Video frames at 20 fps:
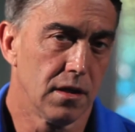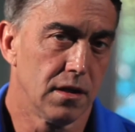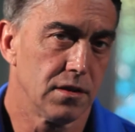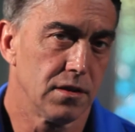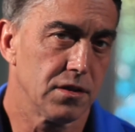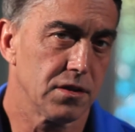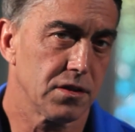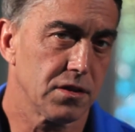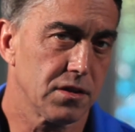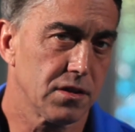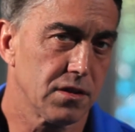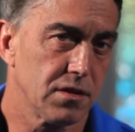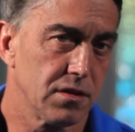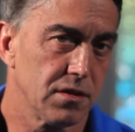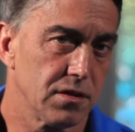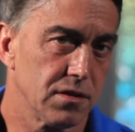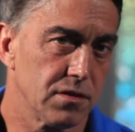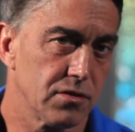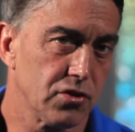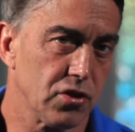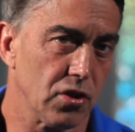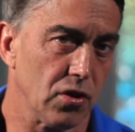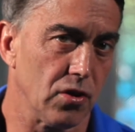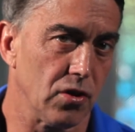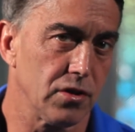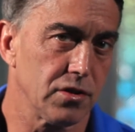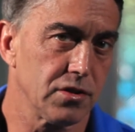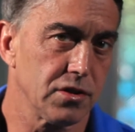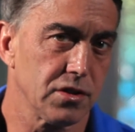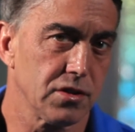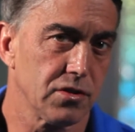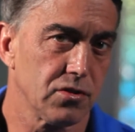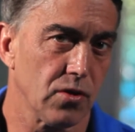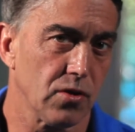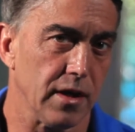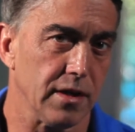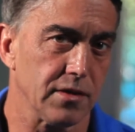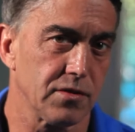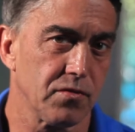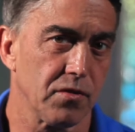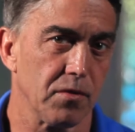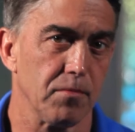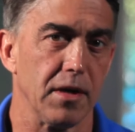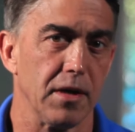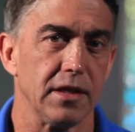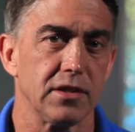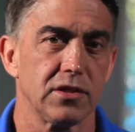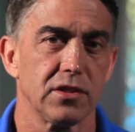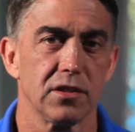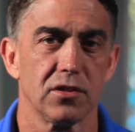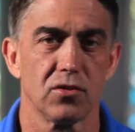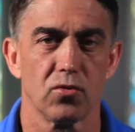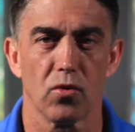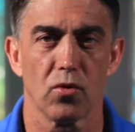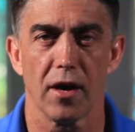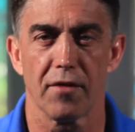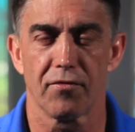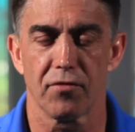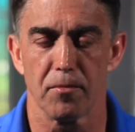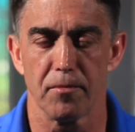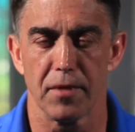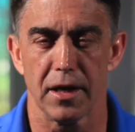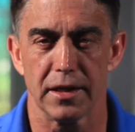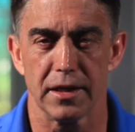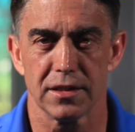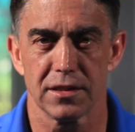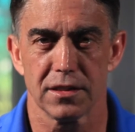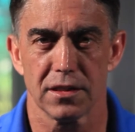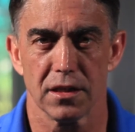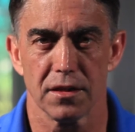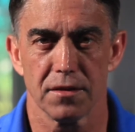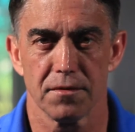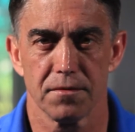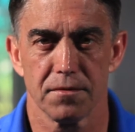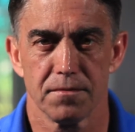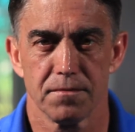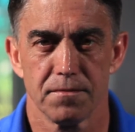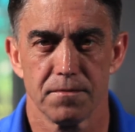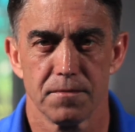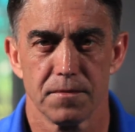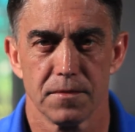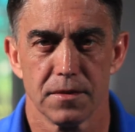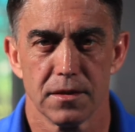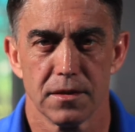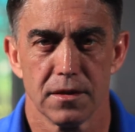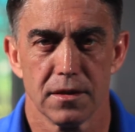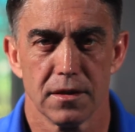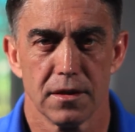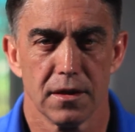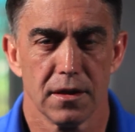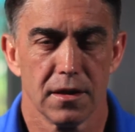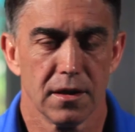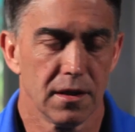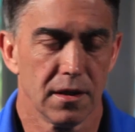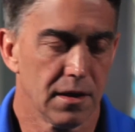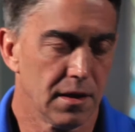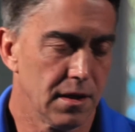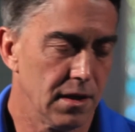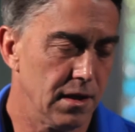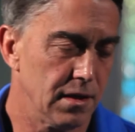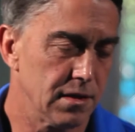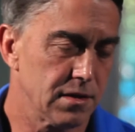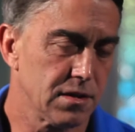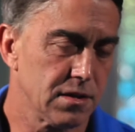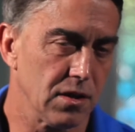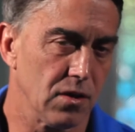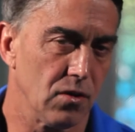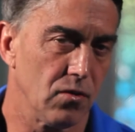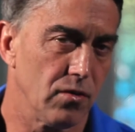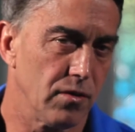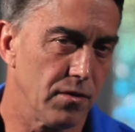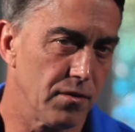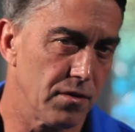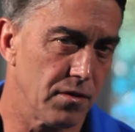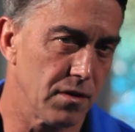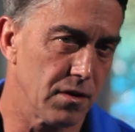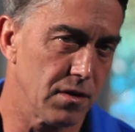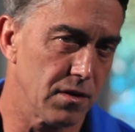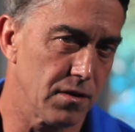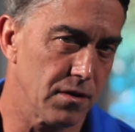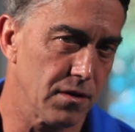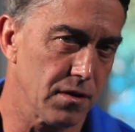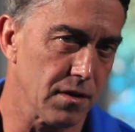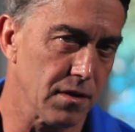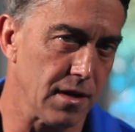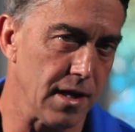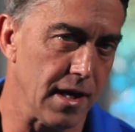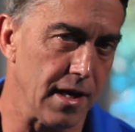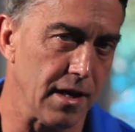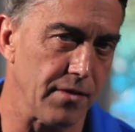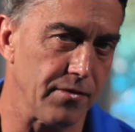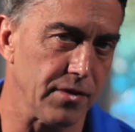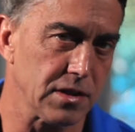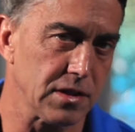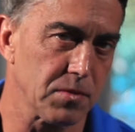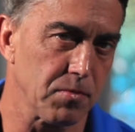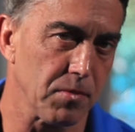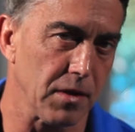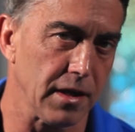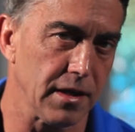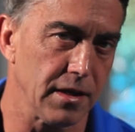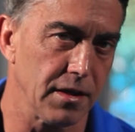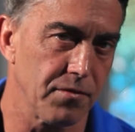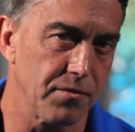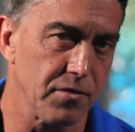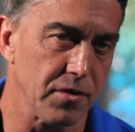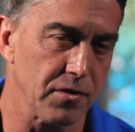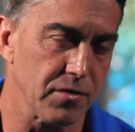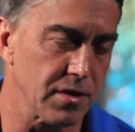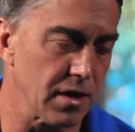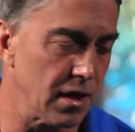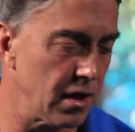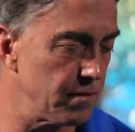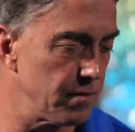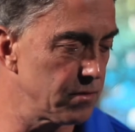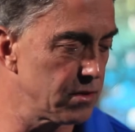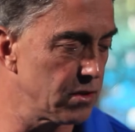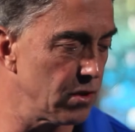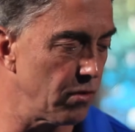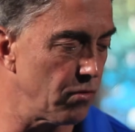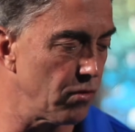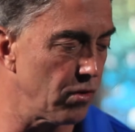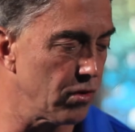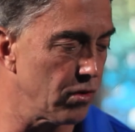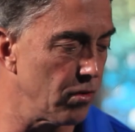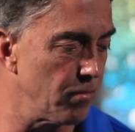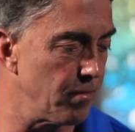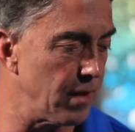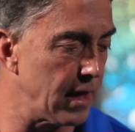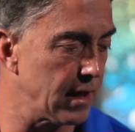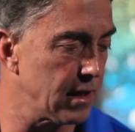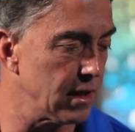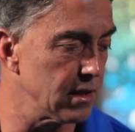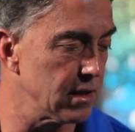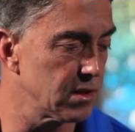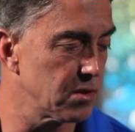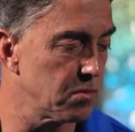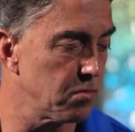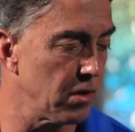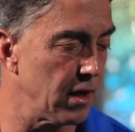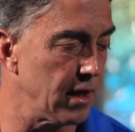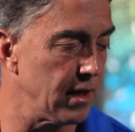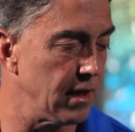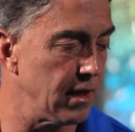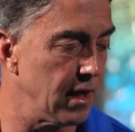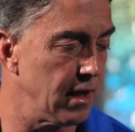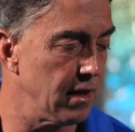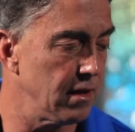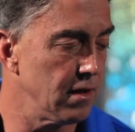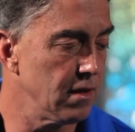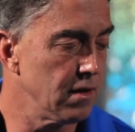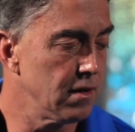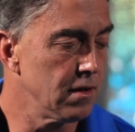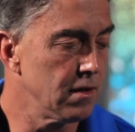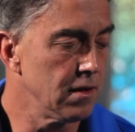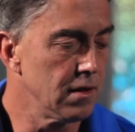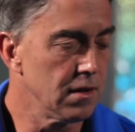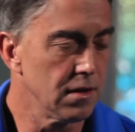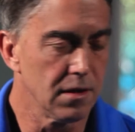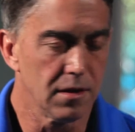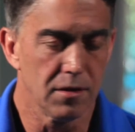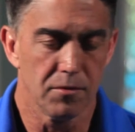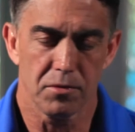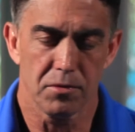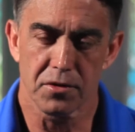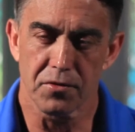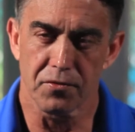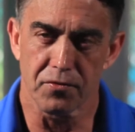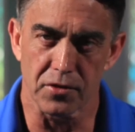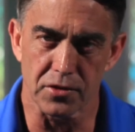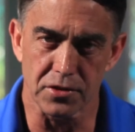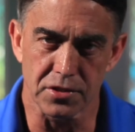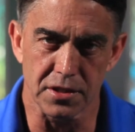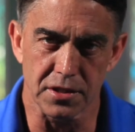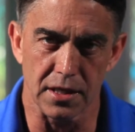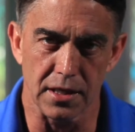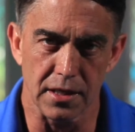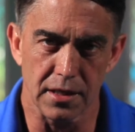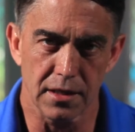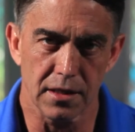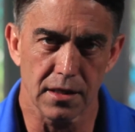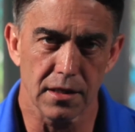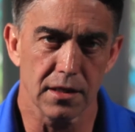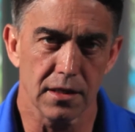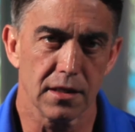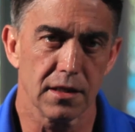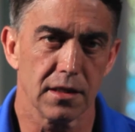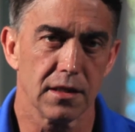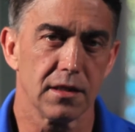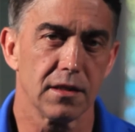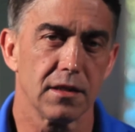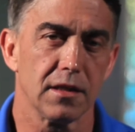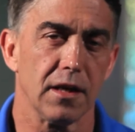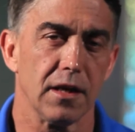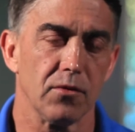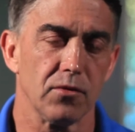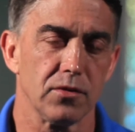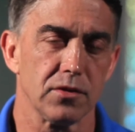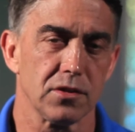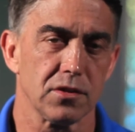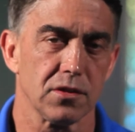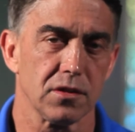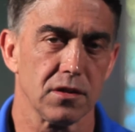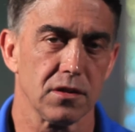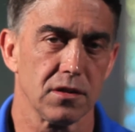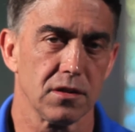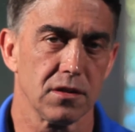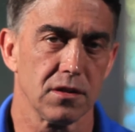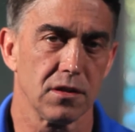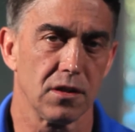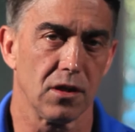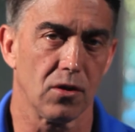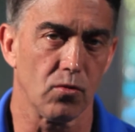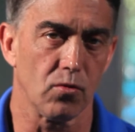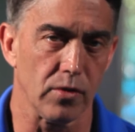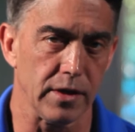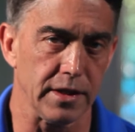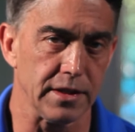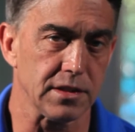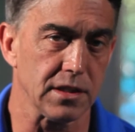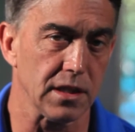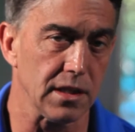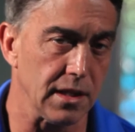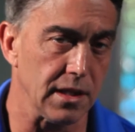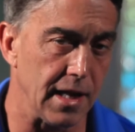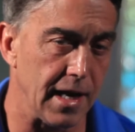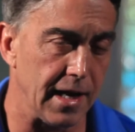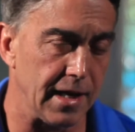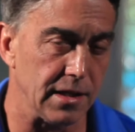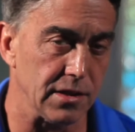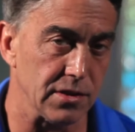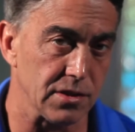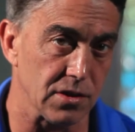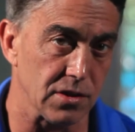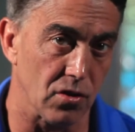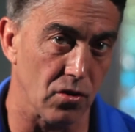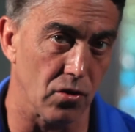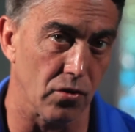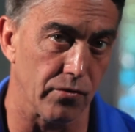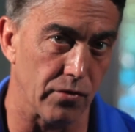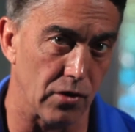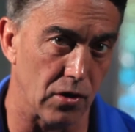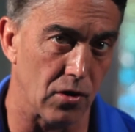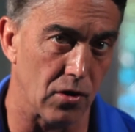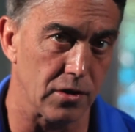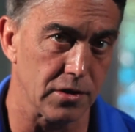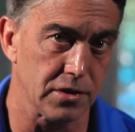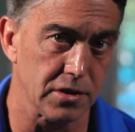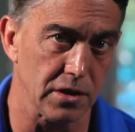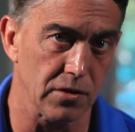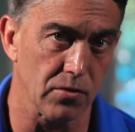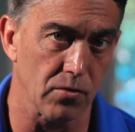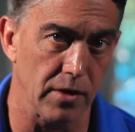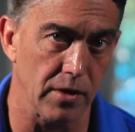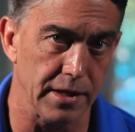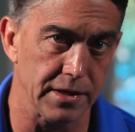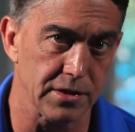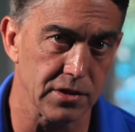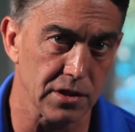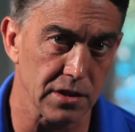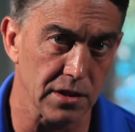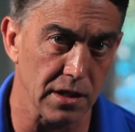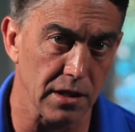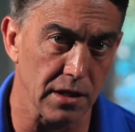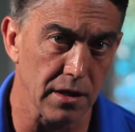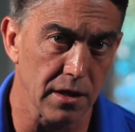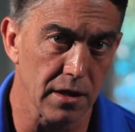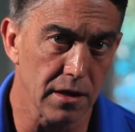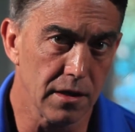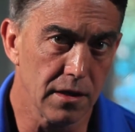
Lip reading: just church transformation to reformation. And so that I've explained a few times, so I won't go back and explain that. But the first thing that was a reason that is the overarching reach then